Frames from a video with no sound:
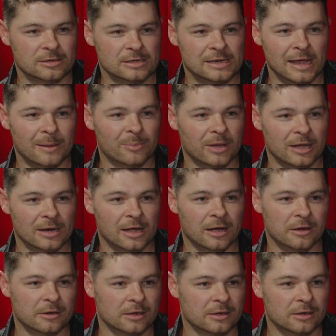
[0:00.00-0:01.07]
debt pay
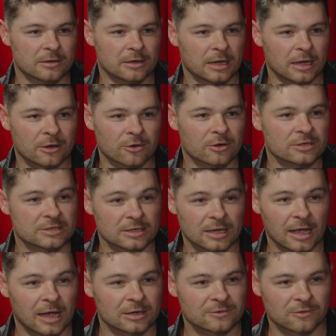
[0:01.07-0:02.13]
down and increasing
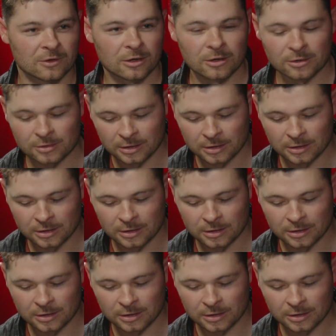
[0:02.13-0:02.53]
cash flow.